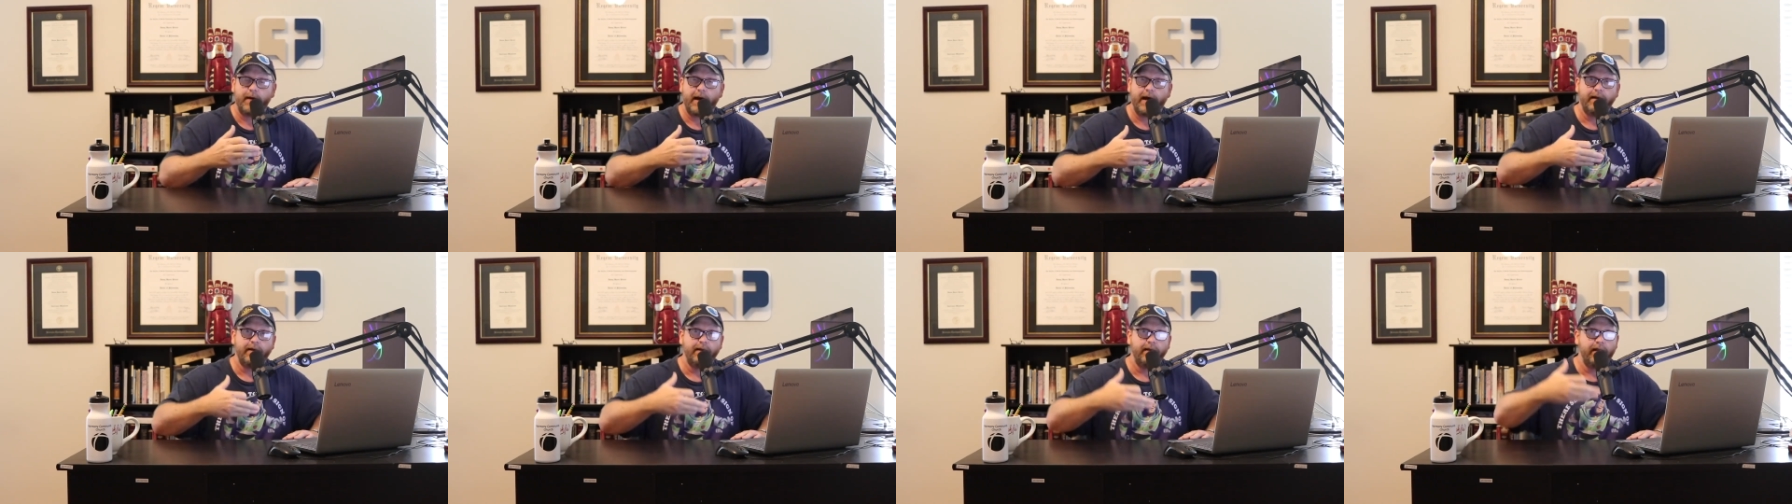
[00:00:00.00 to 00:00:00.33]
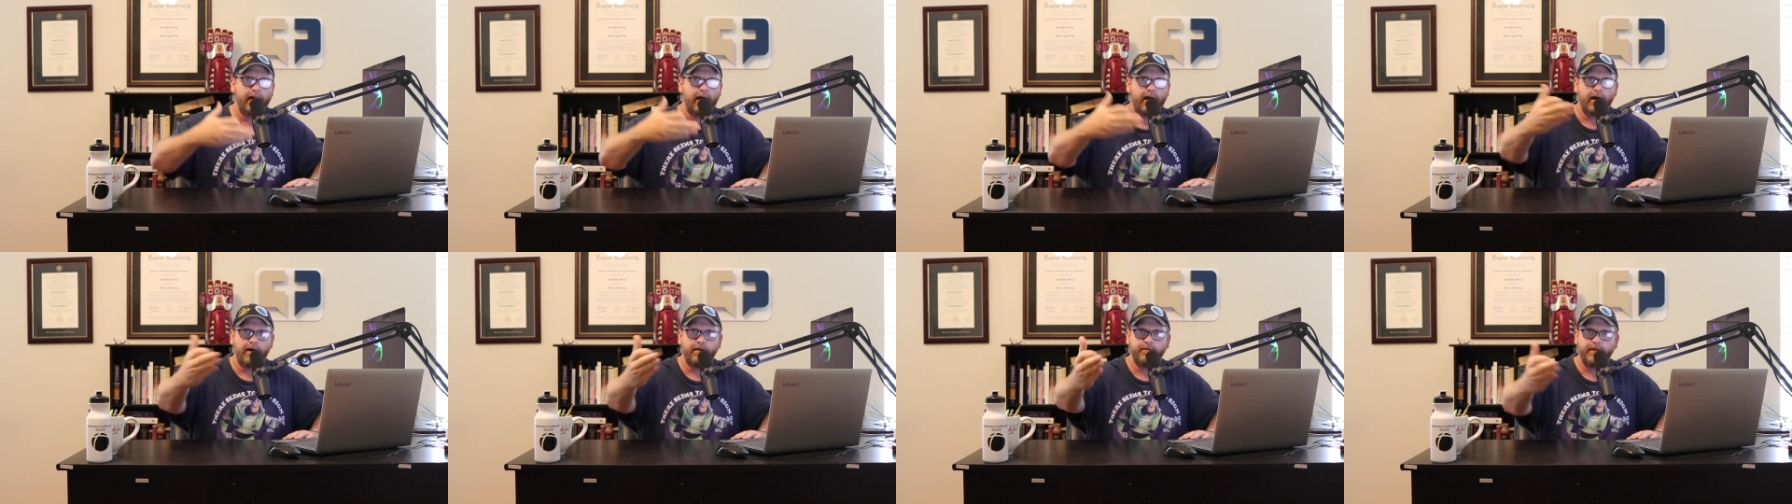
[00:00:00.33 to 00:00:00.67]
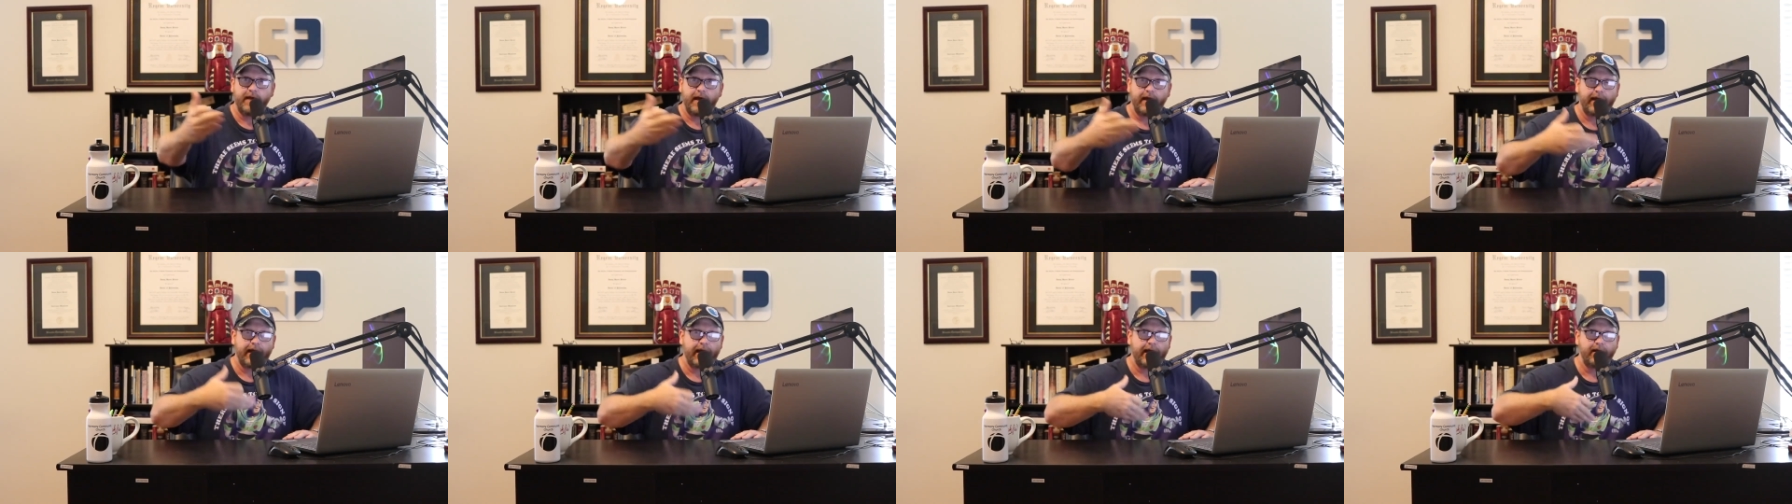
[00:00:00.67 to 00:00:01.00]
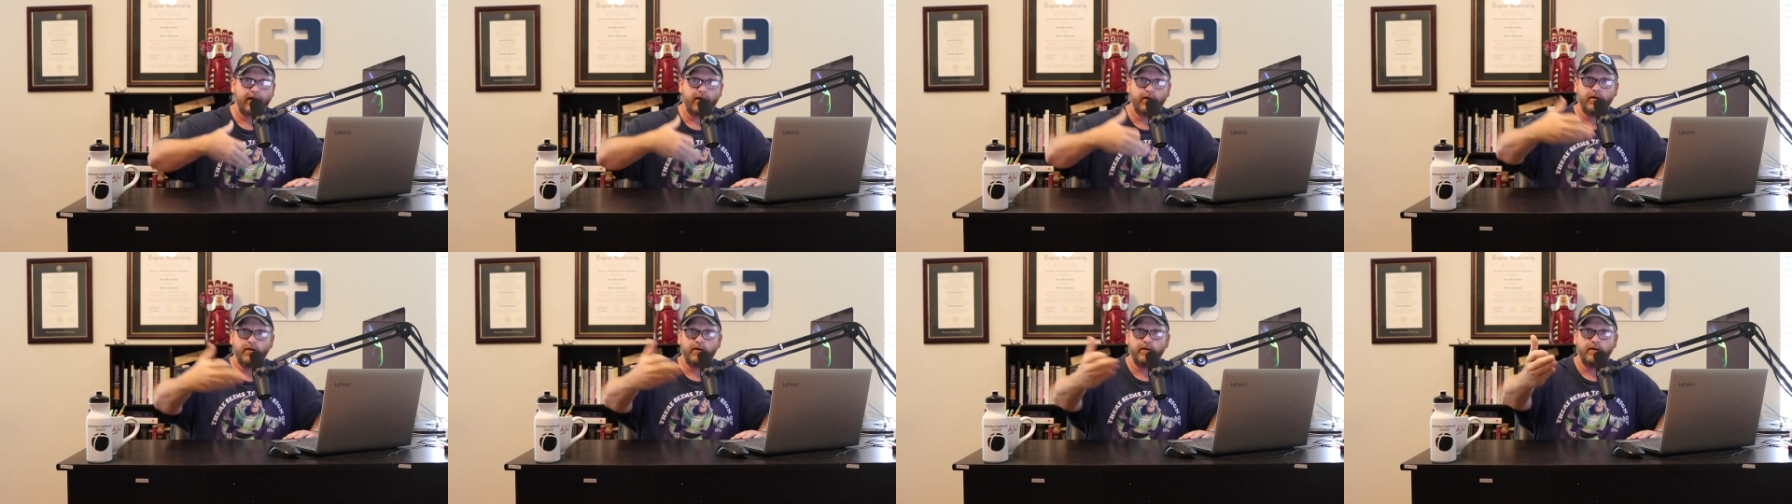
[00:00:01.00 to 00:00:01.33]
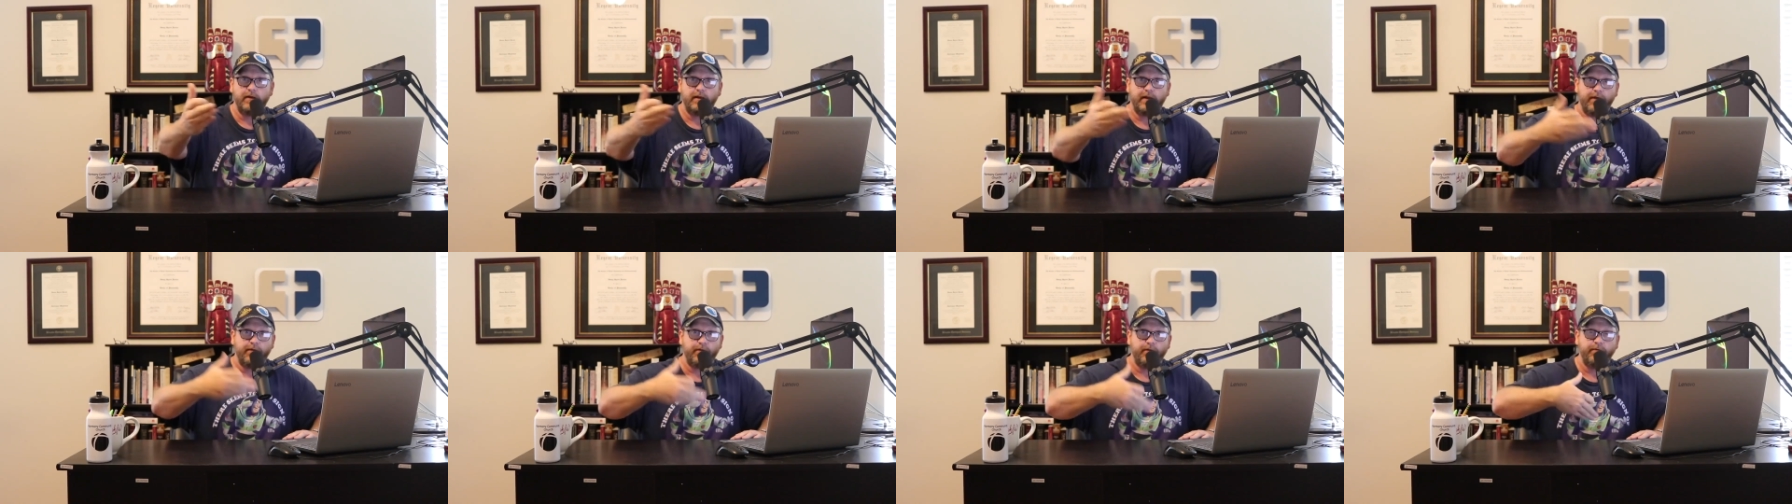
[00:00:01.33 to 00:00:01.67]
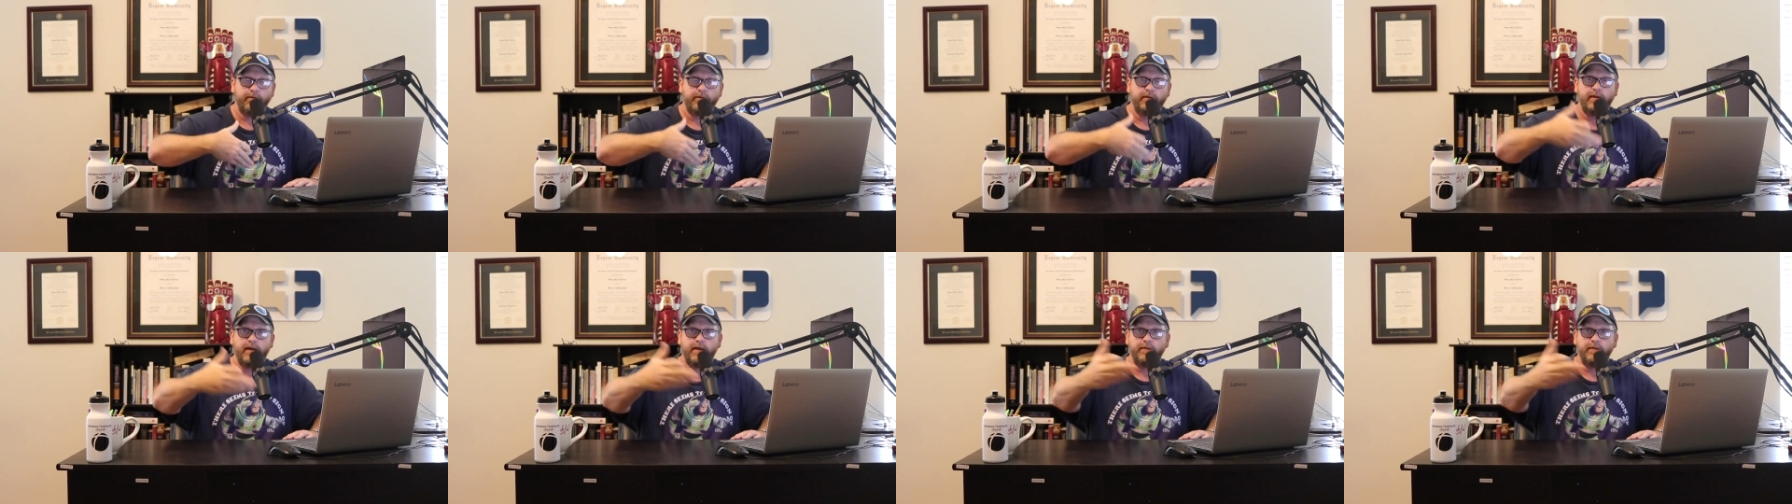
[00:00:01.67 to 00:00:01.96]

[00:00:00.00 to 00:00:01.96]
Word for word: I love that kind of good give and,